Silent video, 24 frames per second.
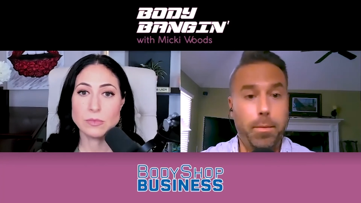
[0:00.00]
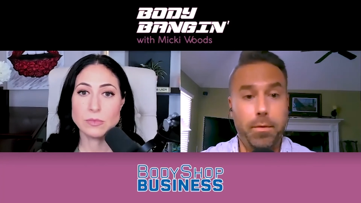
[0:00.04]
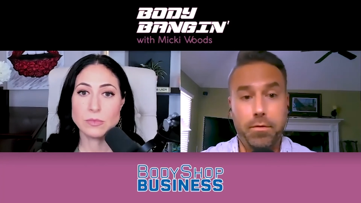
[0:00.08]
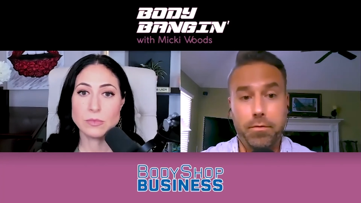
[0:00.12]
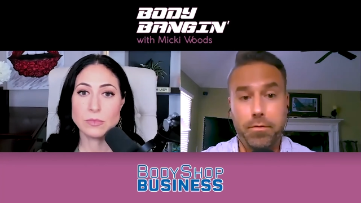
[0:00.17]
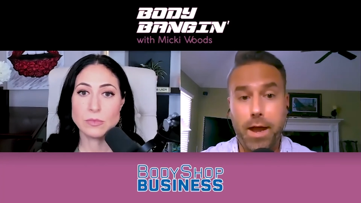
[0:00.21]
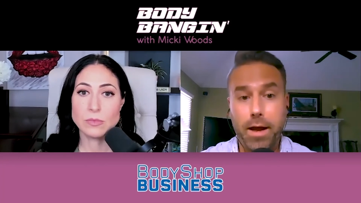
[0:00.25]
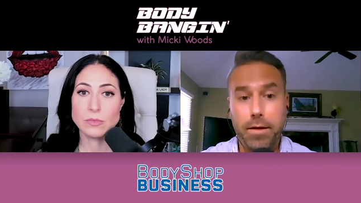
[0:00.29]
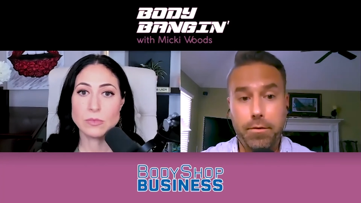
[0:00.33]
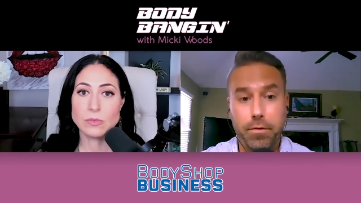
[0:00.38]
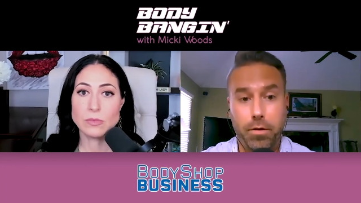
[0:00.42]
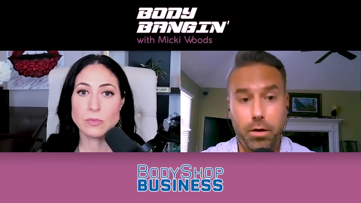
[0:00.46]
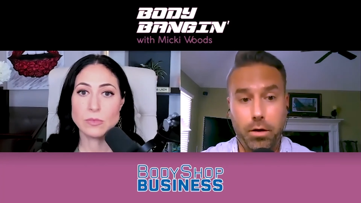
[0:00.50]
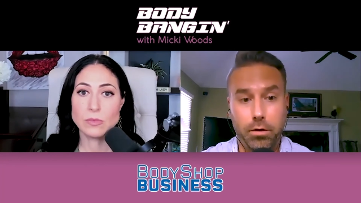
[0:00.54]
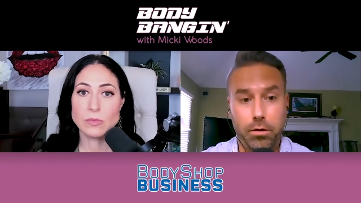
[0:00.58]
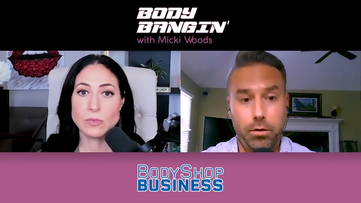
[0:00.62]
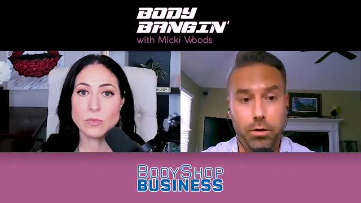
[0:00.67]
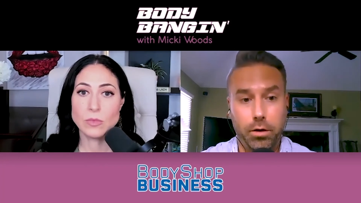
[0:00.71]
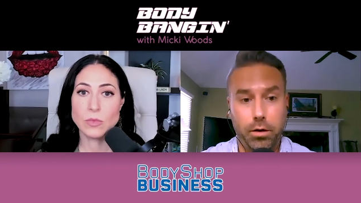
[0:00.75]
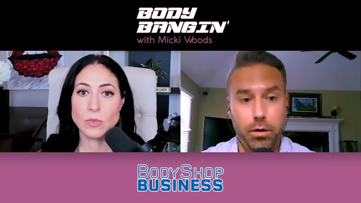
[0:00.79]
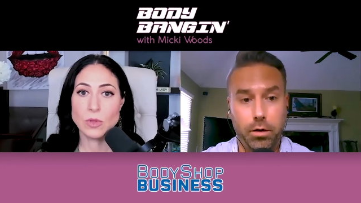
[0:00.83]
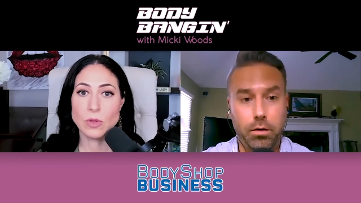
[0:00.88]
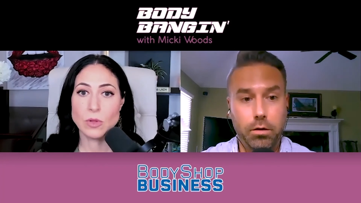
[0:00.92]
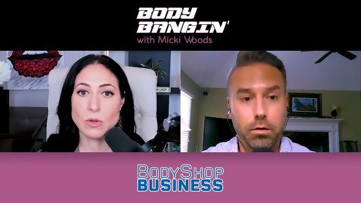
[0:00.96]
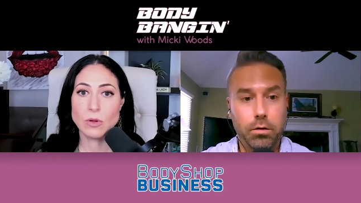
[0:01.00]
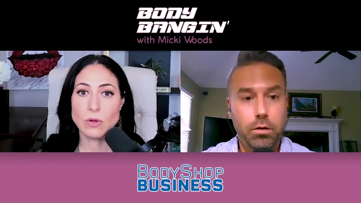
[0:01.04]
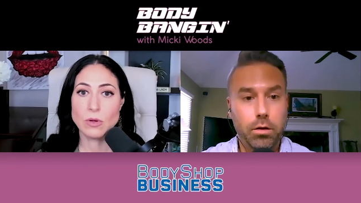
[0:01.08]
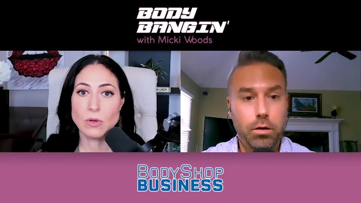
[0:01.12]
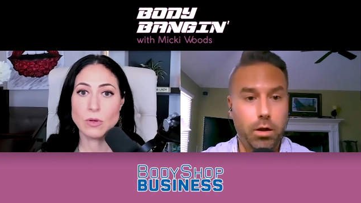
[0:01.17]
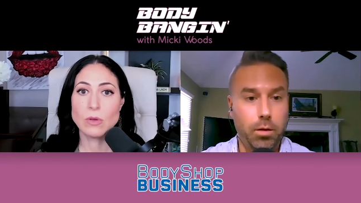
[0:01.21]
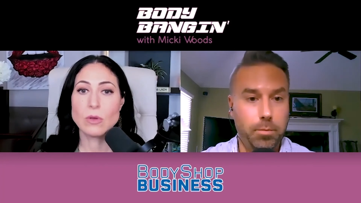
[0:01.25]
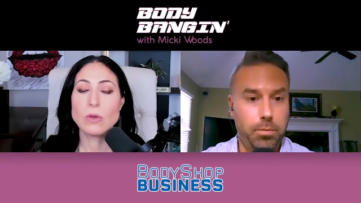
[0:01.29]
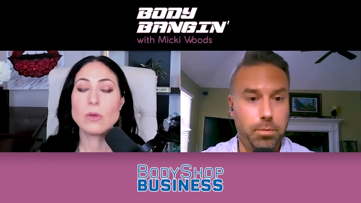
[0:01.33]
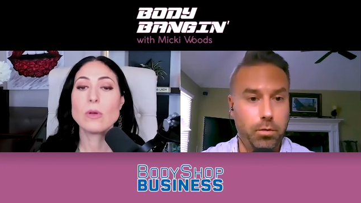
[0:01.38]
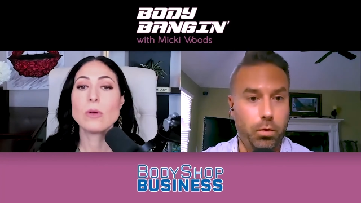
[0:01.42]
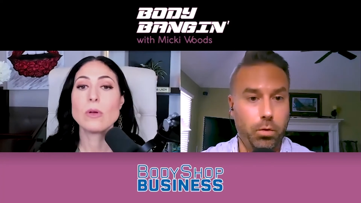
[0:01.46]
Speaker 1: of 500
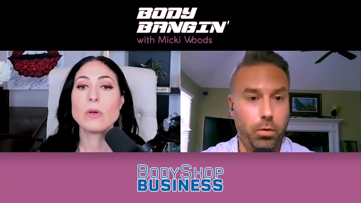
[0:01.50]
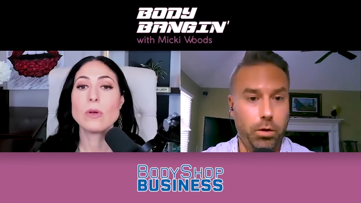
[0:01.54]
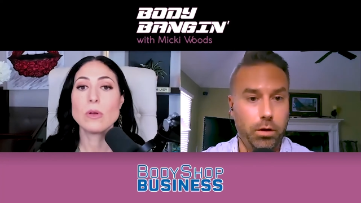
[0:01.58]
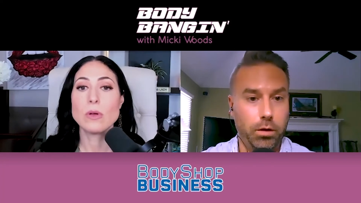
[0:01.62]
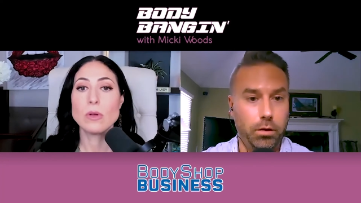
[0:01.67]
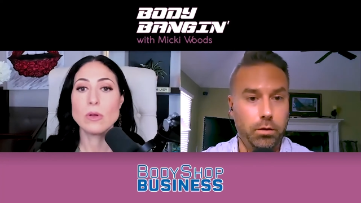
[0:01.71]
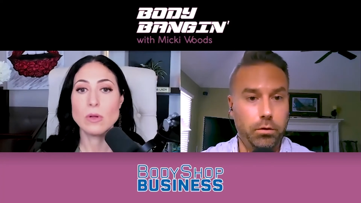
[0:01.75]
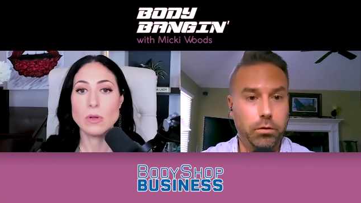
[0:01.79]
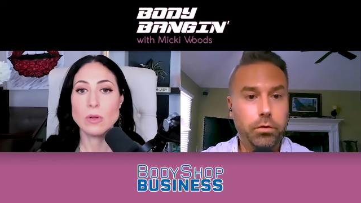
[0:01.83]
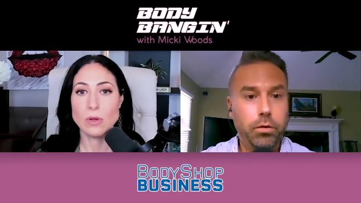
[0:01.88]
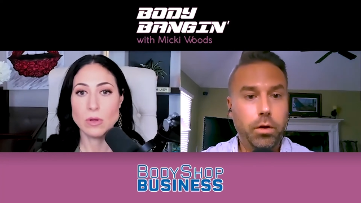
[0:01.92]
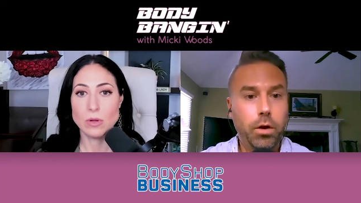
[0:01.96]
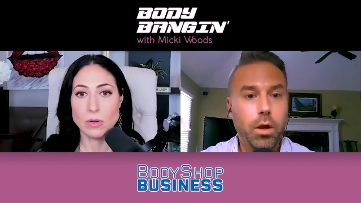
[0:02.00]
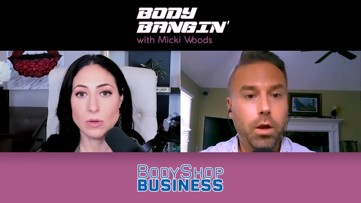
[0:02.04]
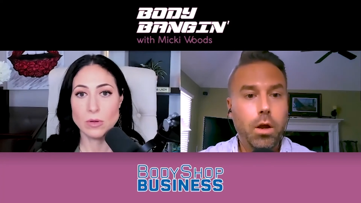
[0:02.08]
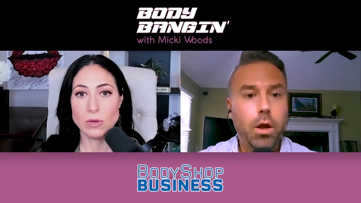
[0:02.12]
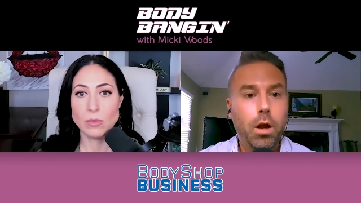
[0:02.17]
employees.